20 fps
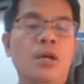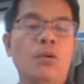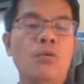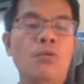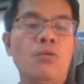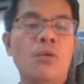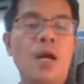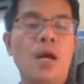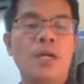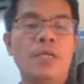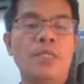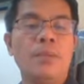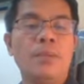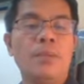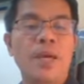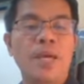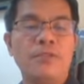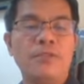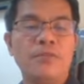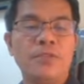Who are the
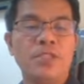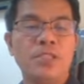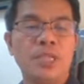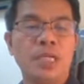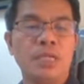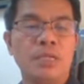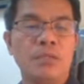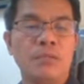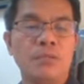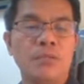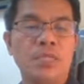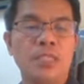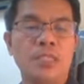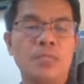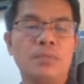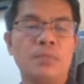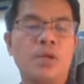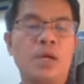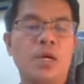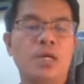beneficiary of
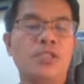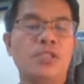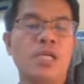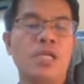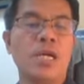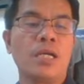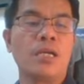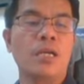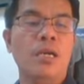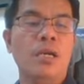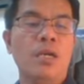this project?